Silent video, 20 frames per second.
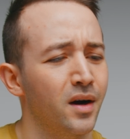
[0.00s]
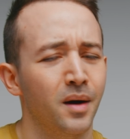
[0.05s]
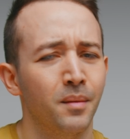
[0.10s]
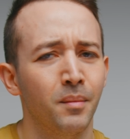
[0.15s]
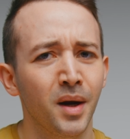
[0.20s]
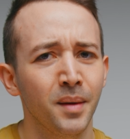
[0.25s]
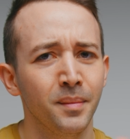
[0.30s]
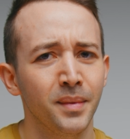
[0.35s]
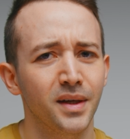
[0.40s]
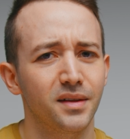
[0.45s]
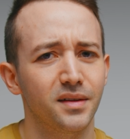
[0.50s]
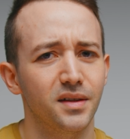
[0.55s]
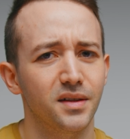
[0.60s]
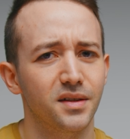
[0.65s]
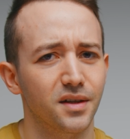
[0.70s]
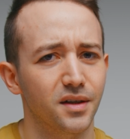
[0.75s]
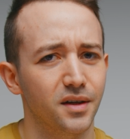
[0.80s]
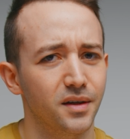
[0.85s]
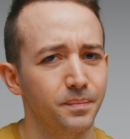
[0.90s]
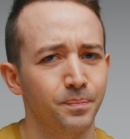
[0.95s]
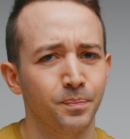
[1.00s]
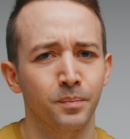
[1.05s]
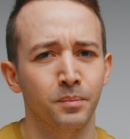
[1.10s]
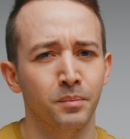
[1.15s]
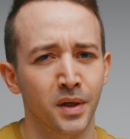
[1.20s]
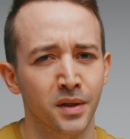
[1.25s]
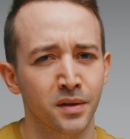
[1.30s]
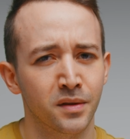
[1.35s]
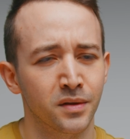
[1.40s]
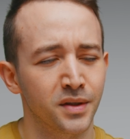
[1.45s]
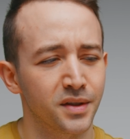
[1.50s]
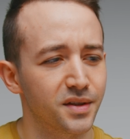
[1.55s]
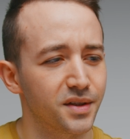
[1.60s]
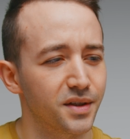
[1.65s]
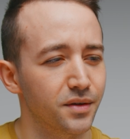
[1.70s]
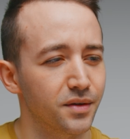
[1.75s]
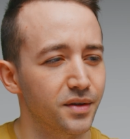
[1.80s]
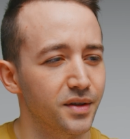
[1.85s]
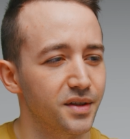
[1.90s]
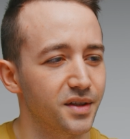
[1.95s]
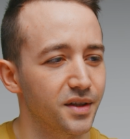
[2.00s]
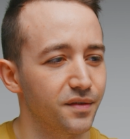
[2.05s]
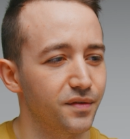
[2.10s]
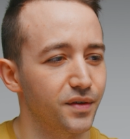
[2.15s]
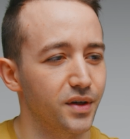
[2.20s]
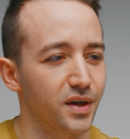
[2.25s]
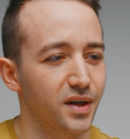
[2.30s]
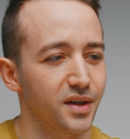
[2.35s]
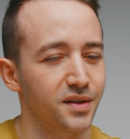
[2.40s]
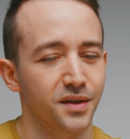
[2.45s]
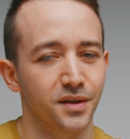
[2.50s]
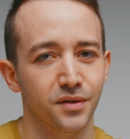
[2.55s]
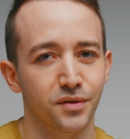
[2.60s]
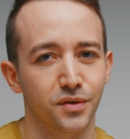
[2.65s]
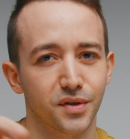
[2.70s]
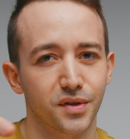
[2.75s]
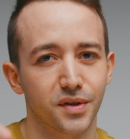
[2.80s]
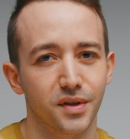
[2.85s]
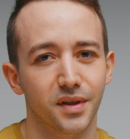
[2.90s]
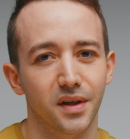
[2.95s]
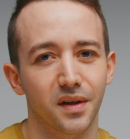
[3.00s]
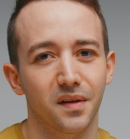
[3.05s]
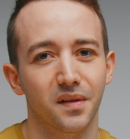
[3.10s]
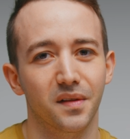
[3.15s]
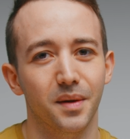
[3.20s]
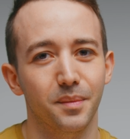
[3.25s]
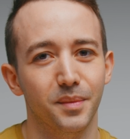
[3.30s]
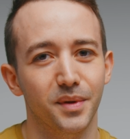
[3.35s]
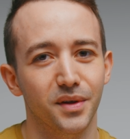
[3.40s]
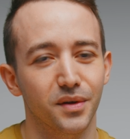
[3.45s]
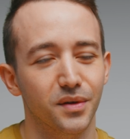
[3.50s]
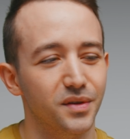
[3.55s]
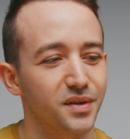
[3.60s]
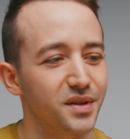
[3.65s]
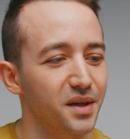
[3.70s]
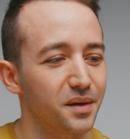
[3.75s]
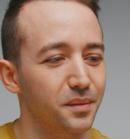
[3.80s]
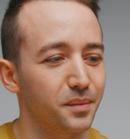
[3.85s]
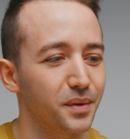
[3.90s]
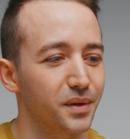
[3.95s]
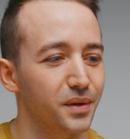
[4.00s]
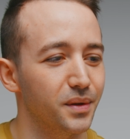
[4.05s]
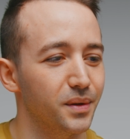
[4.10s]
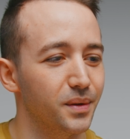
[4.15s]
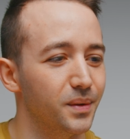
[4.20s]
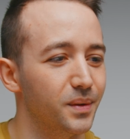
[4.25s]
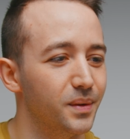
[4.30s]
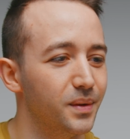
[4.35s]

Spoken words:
I might make this a monthly series. If you guys are interested, let me know down below.